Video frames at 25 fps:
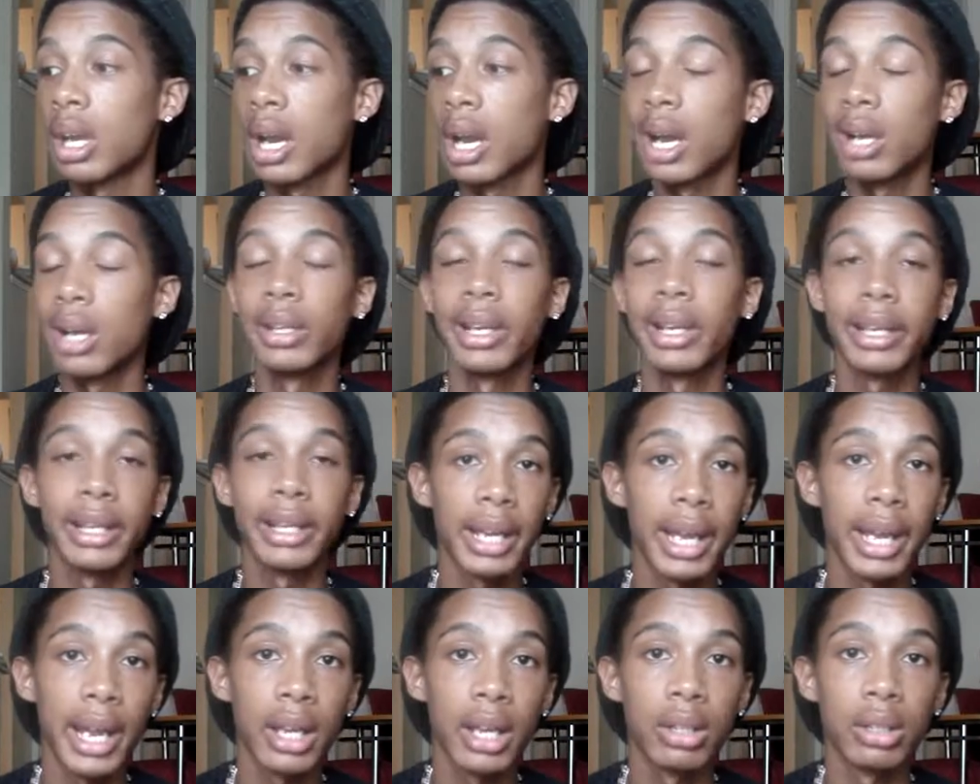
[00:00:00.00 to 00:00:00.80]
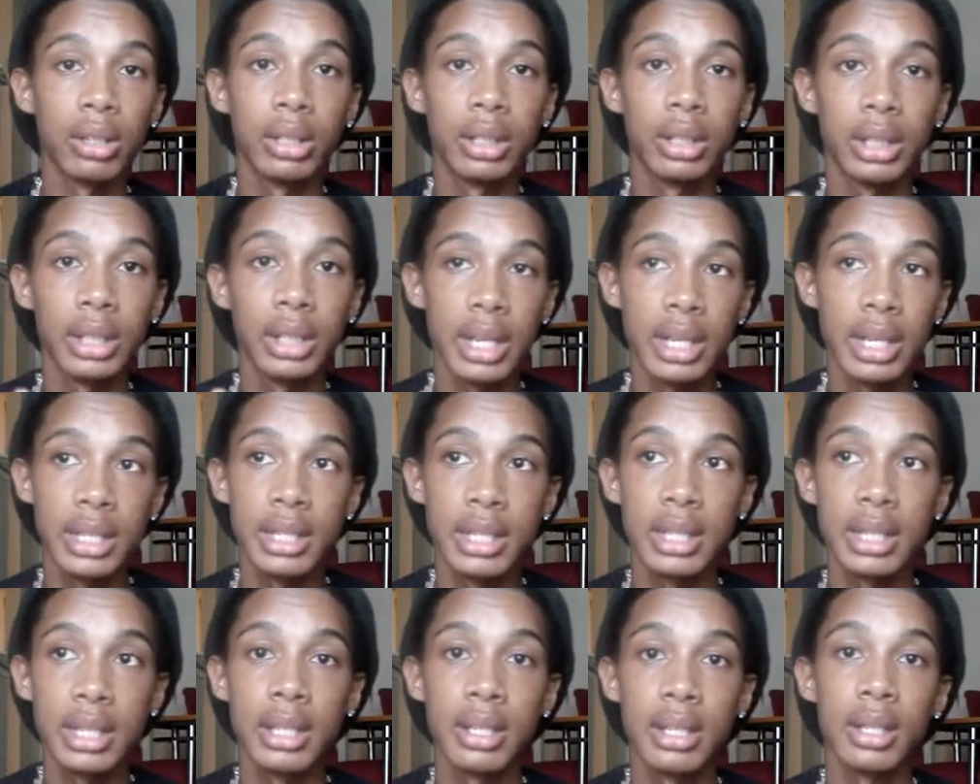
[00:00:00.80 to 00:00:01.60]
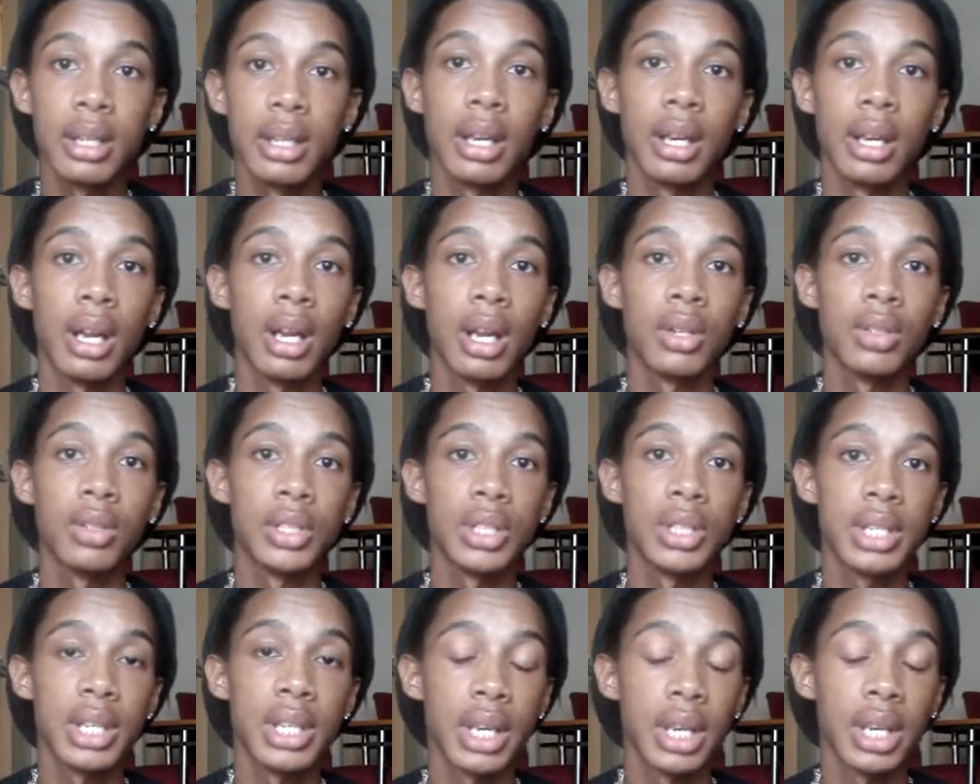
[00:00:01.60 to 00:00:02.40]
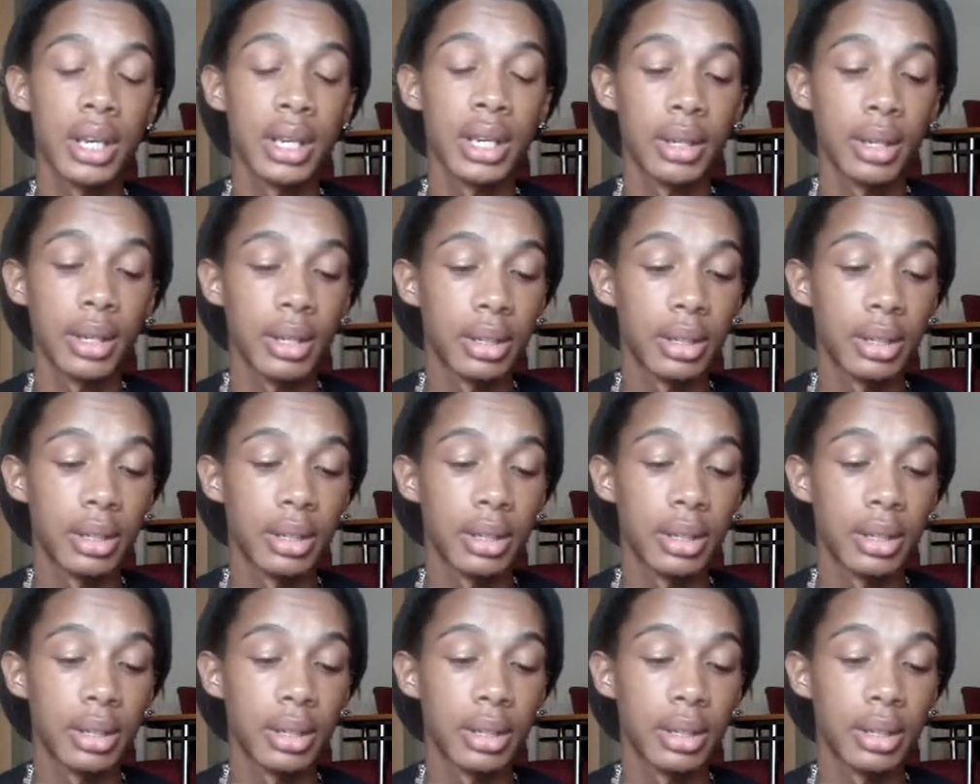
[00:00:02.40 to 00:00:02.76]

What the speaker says: I'll light a candle and incense, and I'll just say,